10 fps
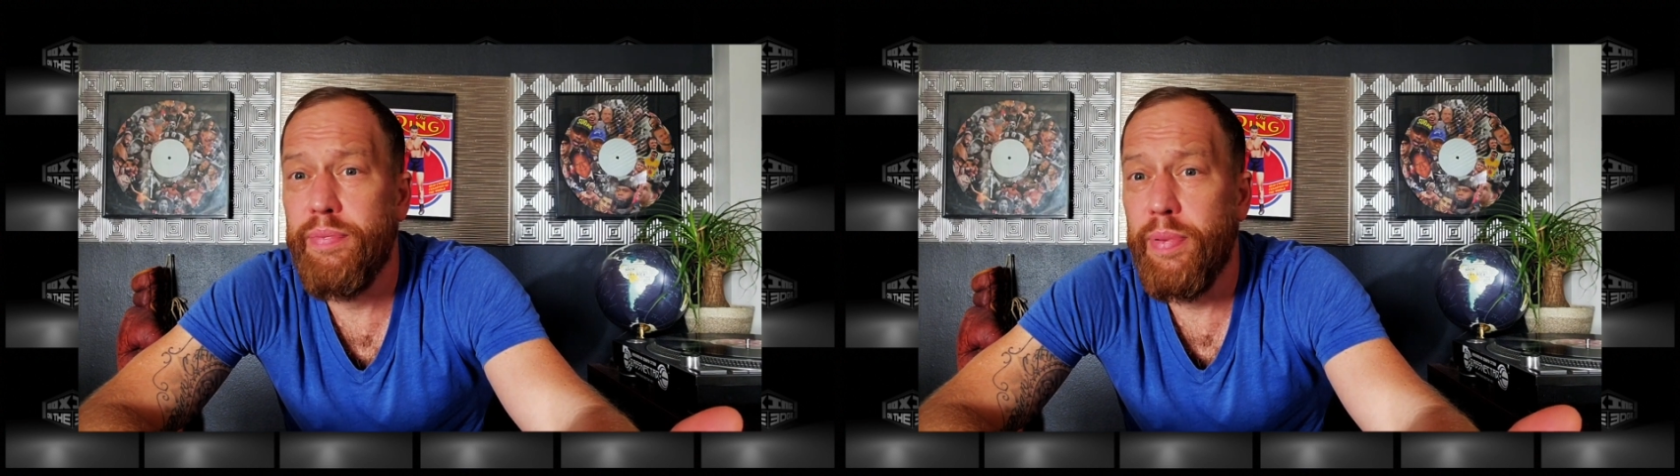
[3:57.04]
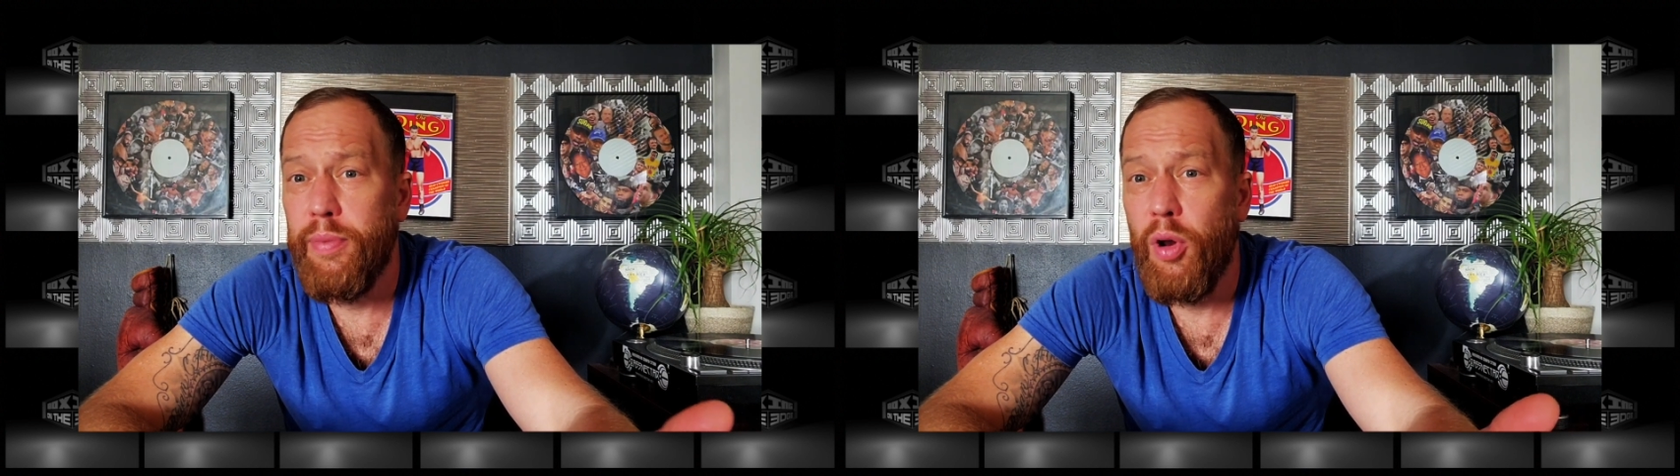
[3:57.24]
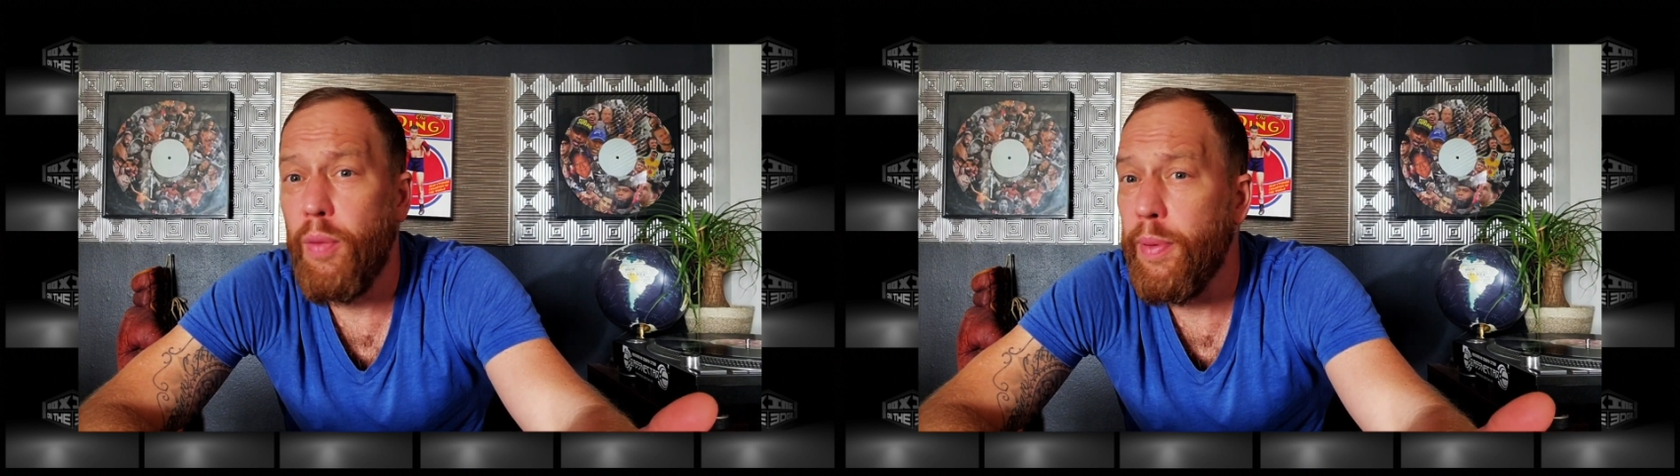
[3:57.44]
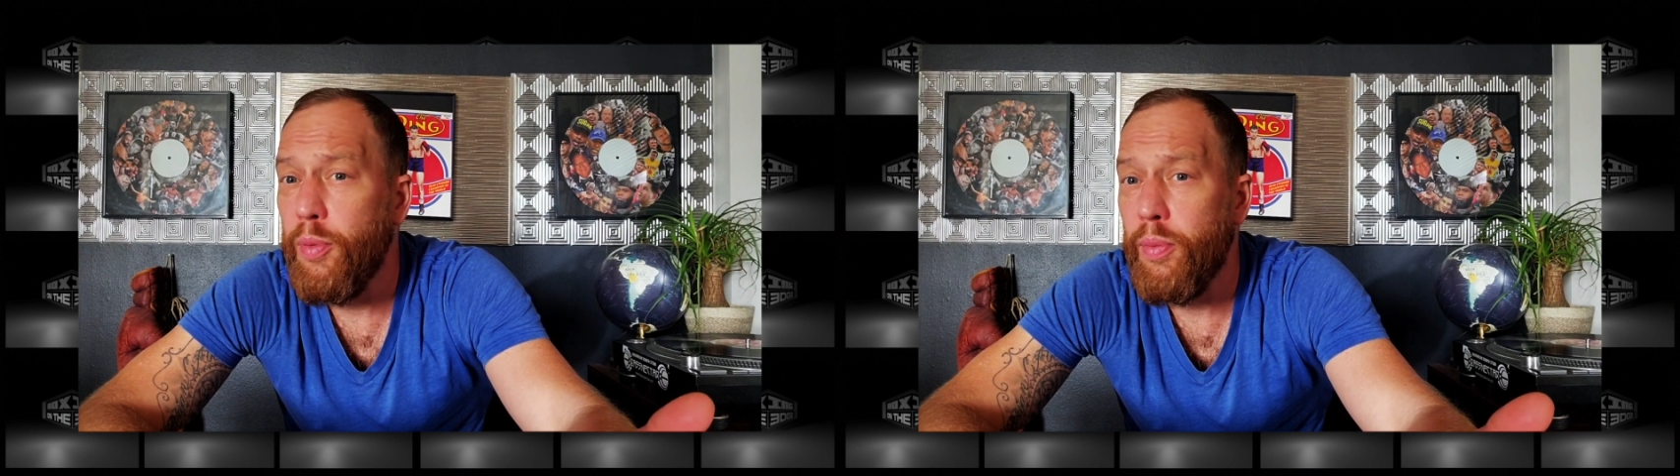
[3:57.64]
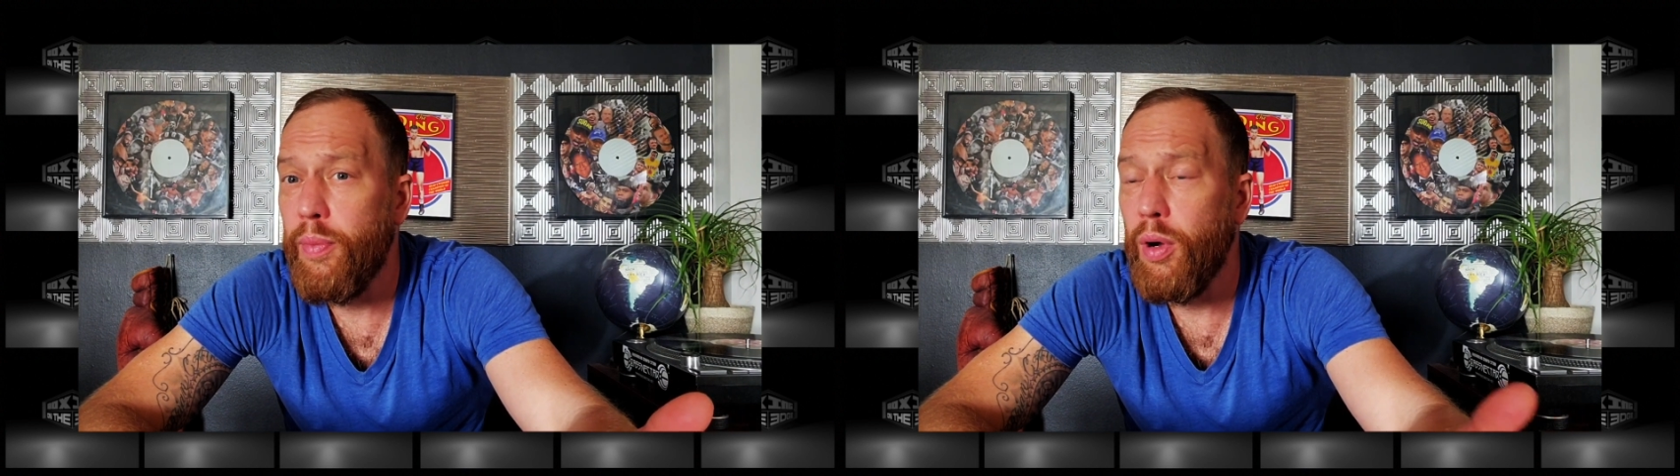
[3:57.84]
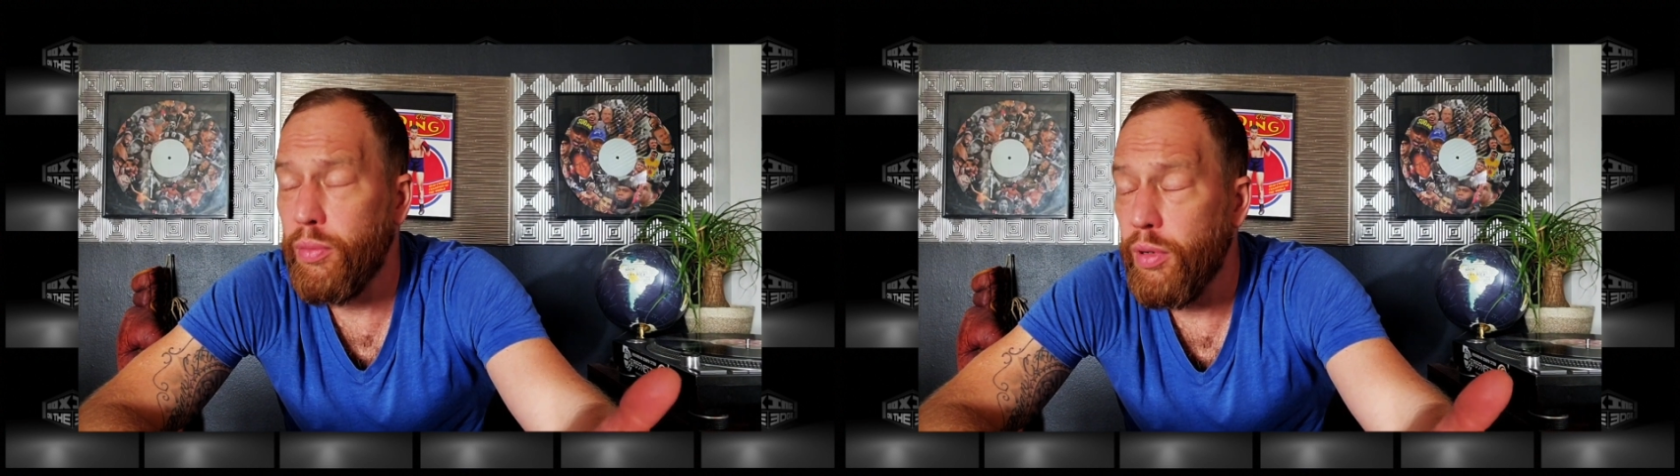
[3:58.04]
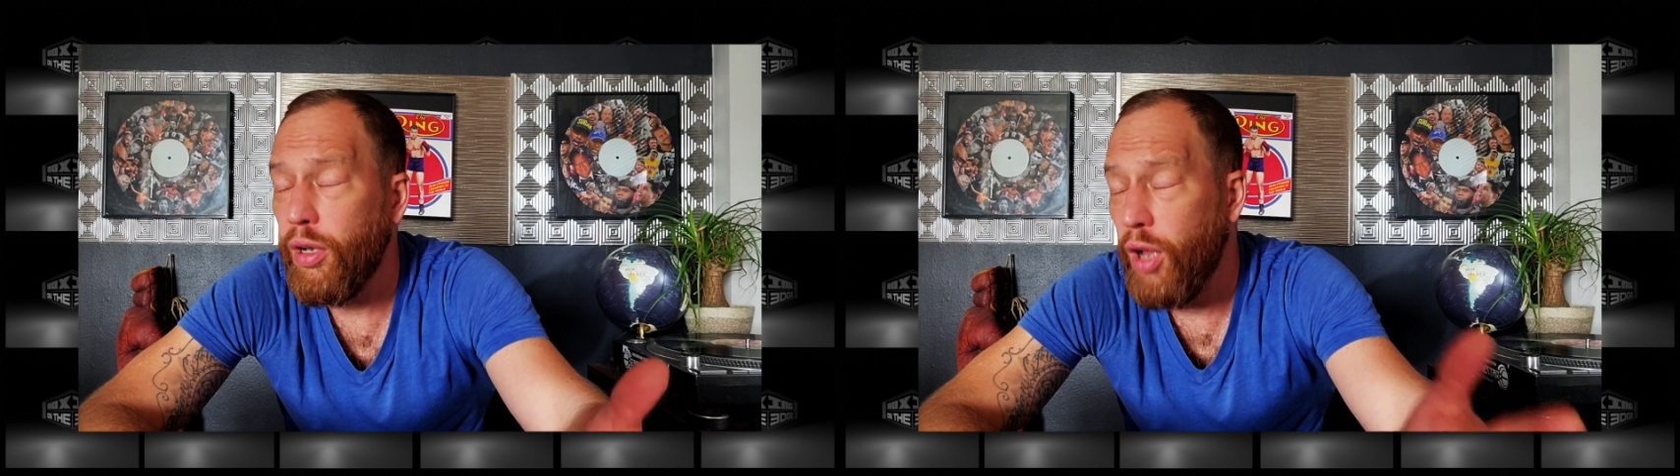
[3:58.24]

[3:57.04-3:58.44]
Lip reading: a